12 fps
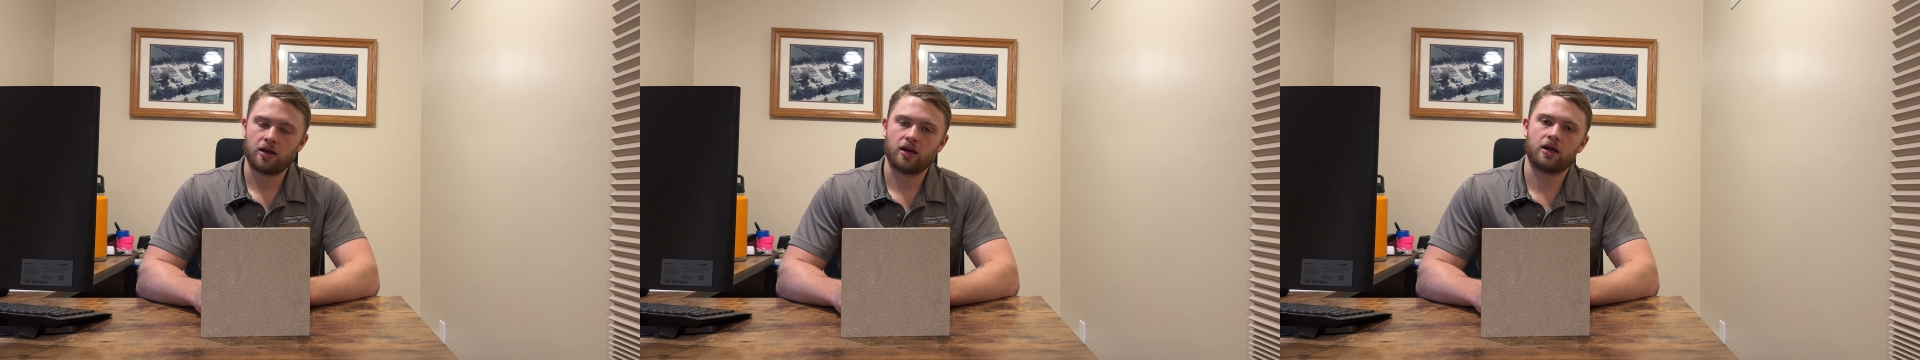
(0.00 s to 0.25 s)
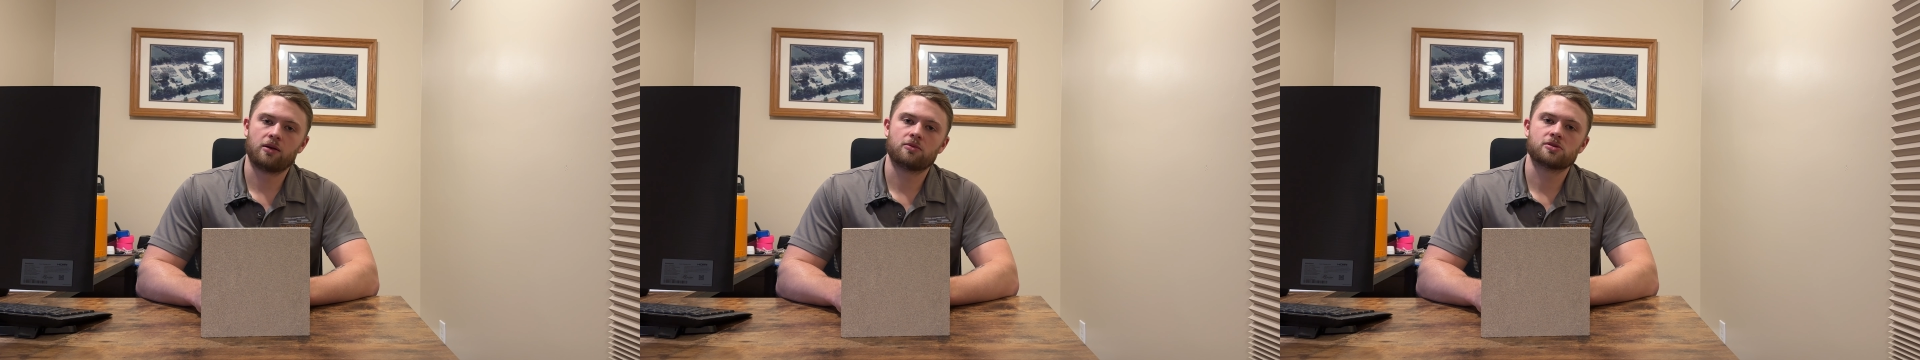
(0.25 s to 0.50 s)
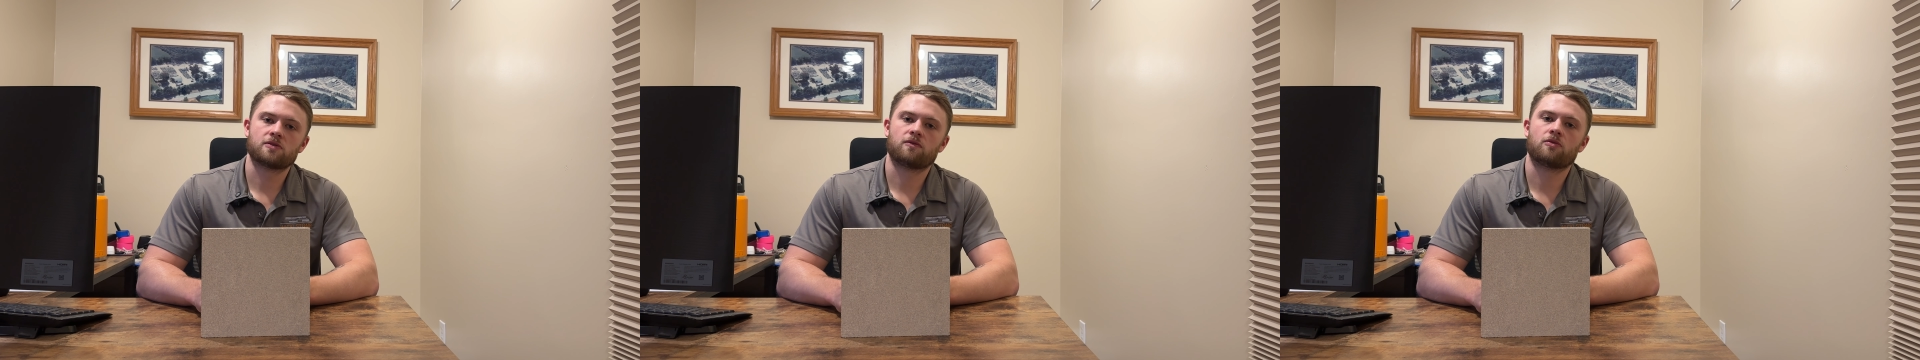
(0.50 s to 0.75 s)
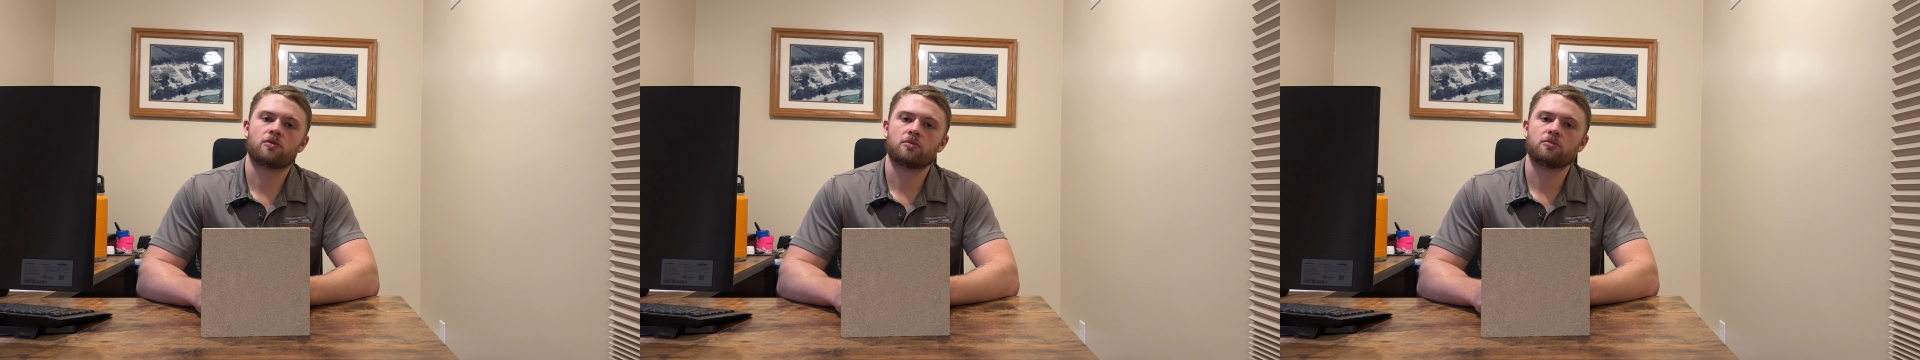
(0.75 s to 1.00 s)
and it was
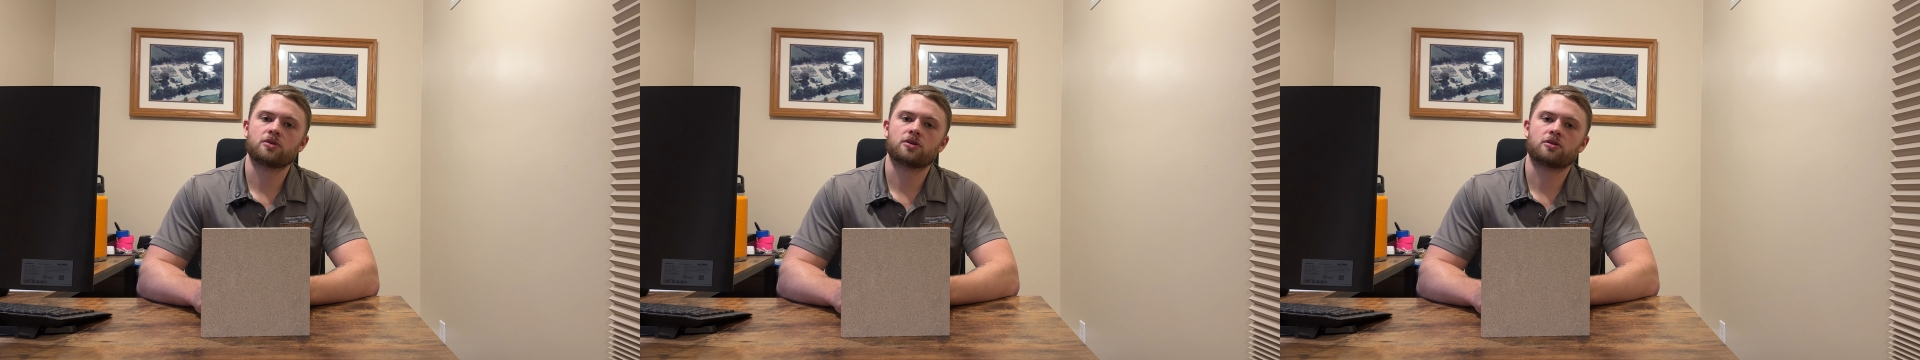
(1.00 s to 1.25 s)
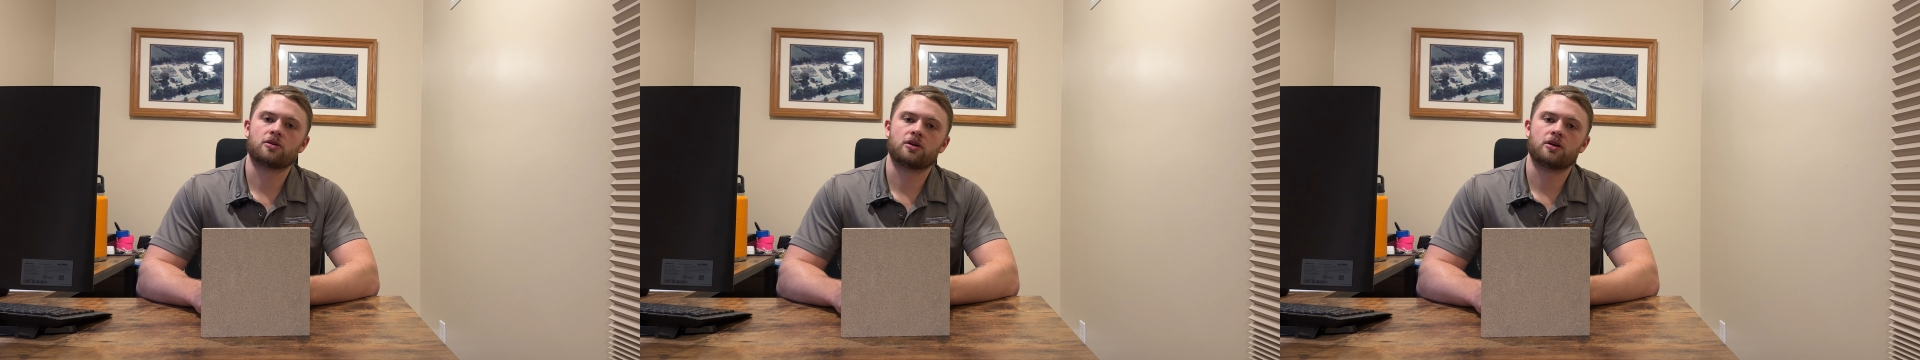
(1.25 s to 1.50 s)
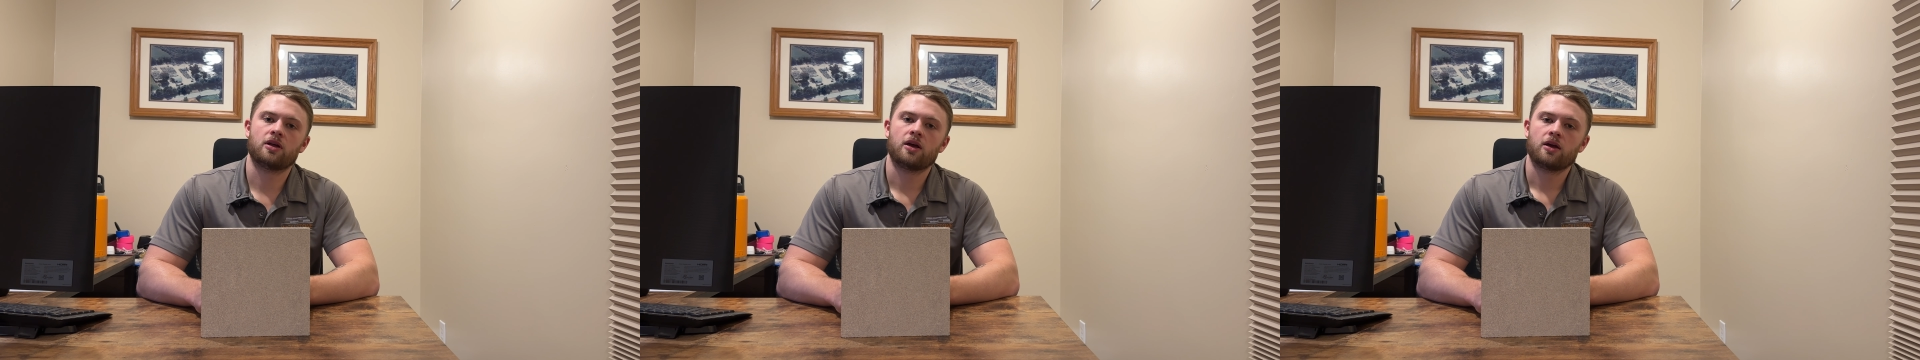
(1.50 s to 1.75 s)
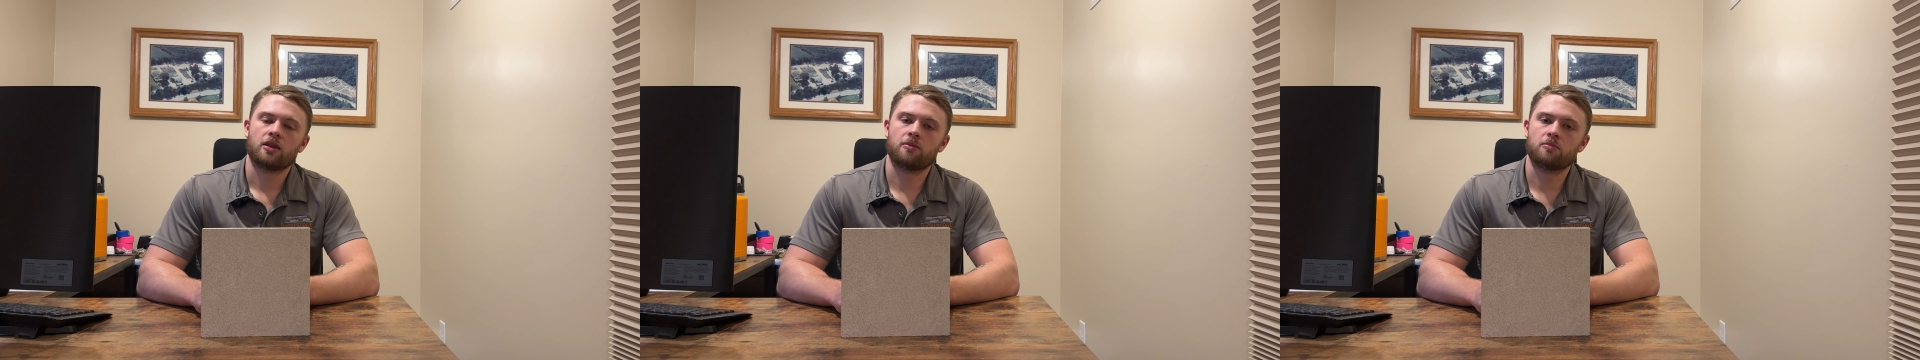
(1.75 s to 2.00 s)
formed during
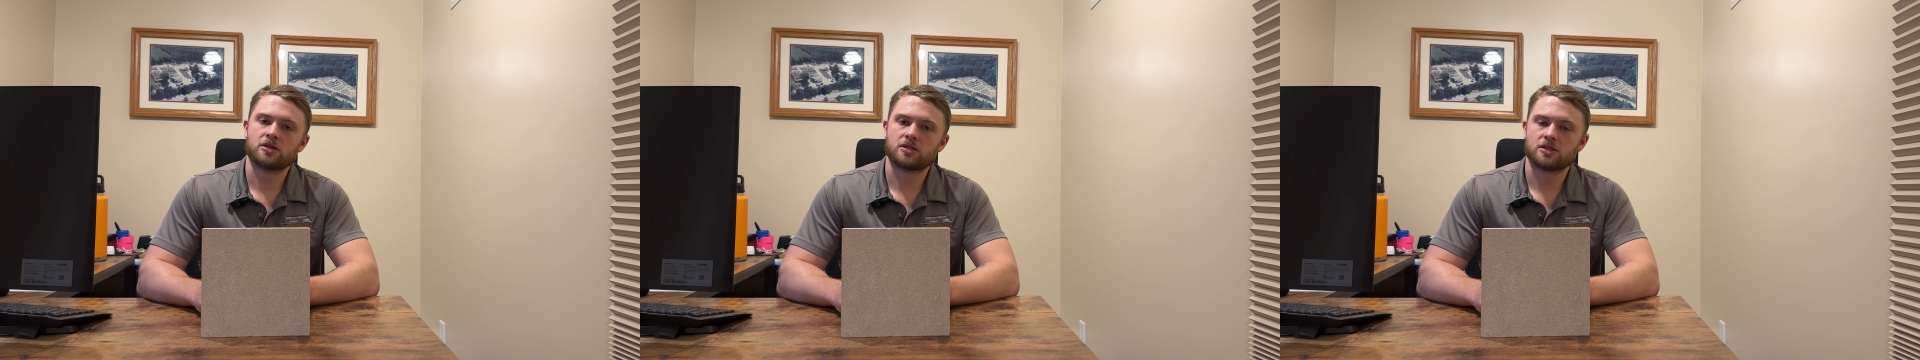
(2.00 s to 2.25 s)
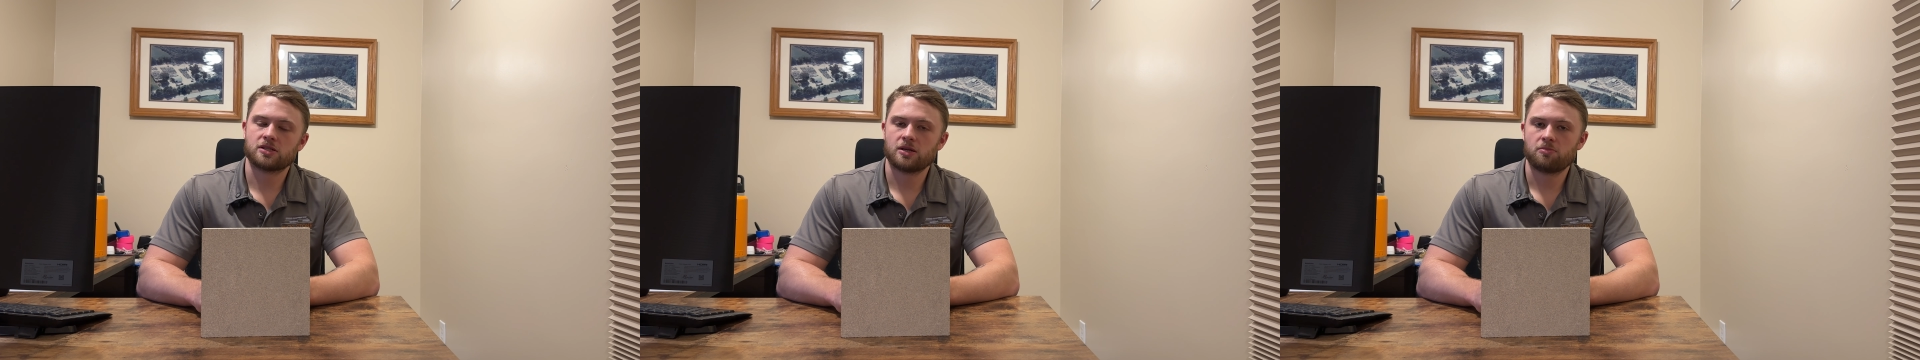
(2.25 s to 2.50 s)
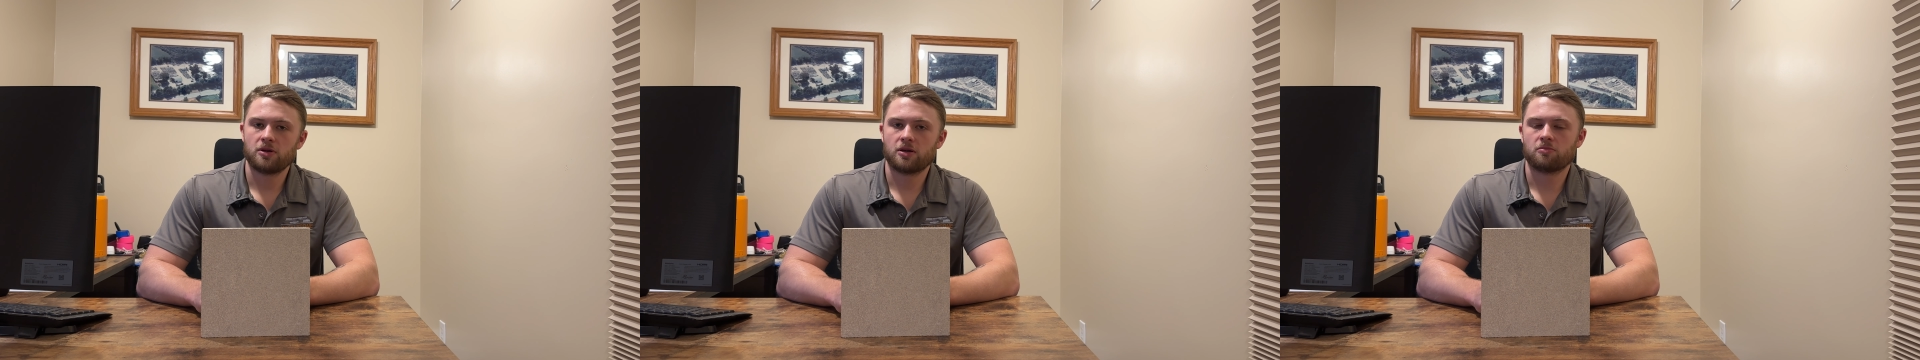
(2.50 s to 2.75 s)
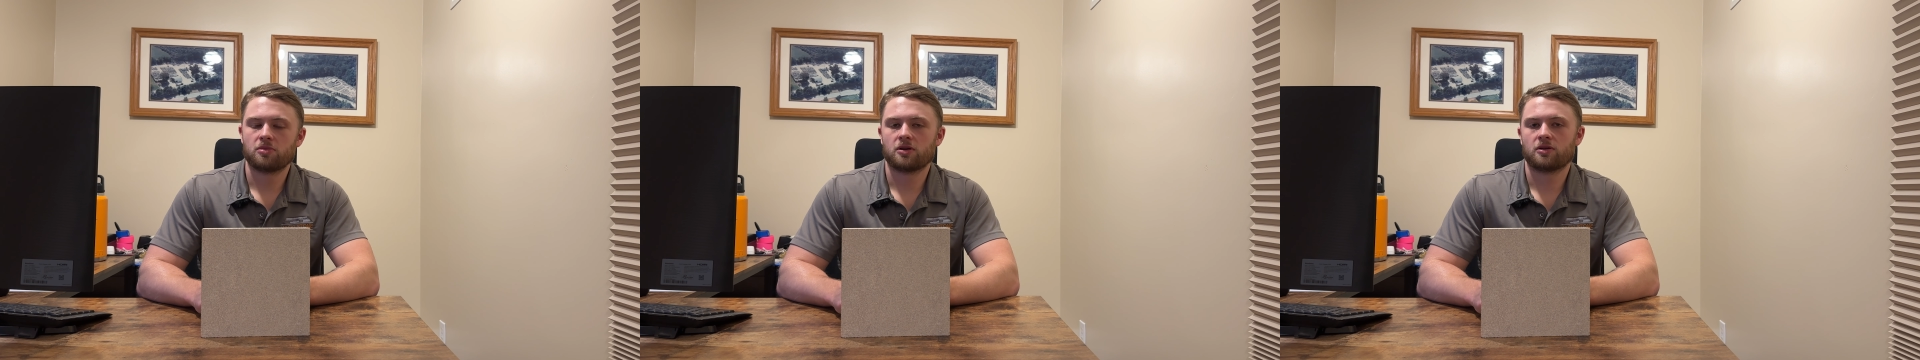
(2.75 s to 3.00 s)
the Mississippian
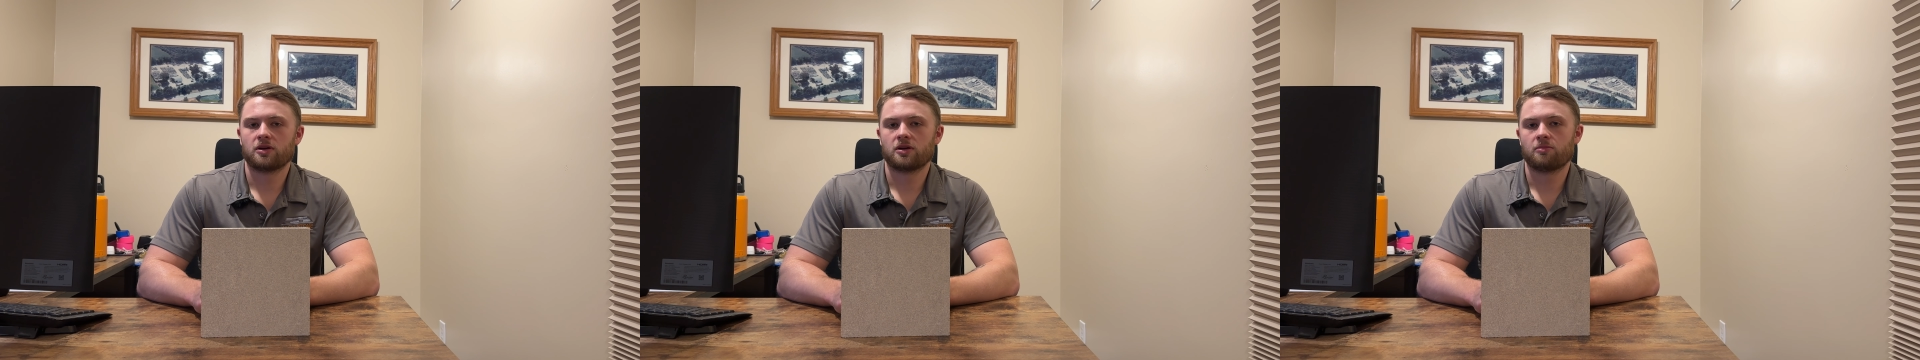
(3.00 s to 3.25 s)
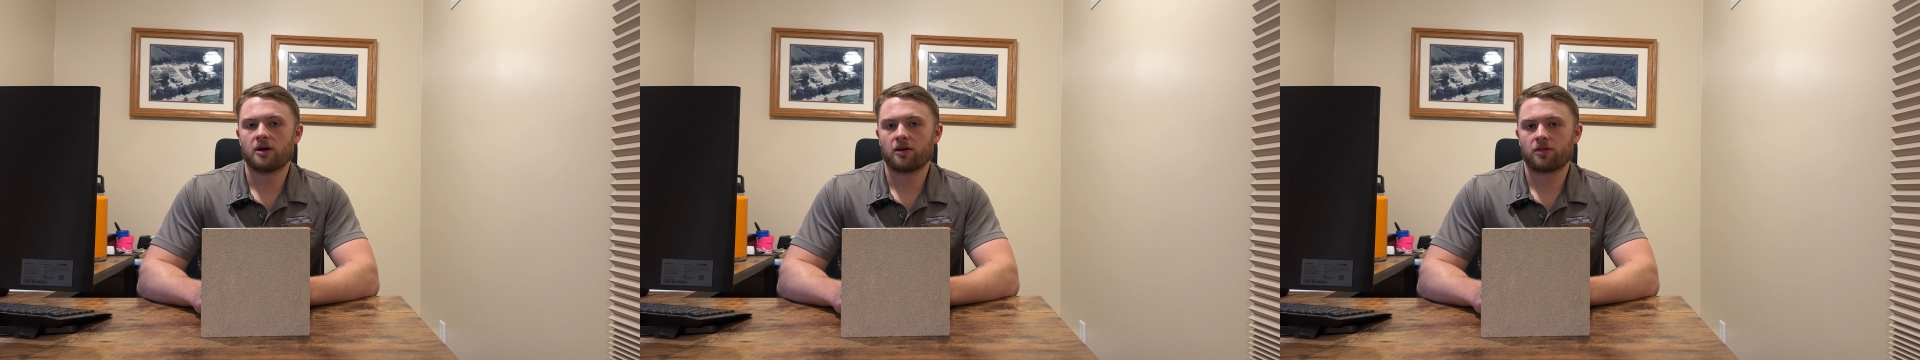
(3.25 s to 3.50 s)
period about